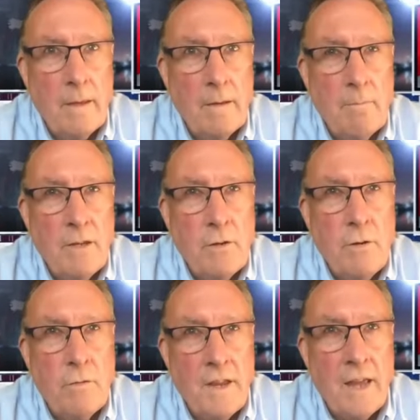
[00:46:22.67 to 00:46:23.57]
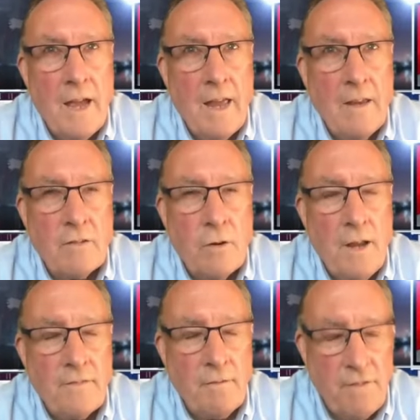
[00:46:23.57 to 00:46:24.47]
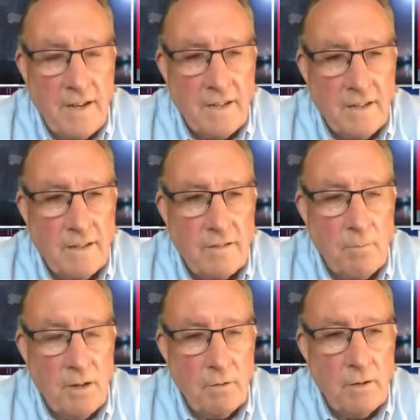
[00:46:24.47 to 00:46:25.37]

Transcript: But do you think it's going to have to find it somehow?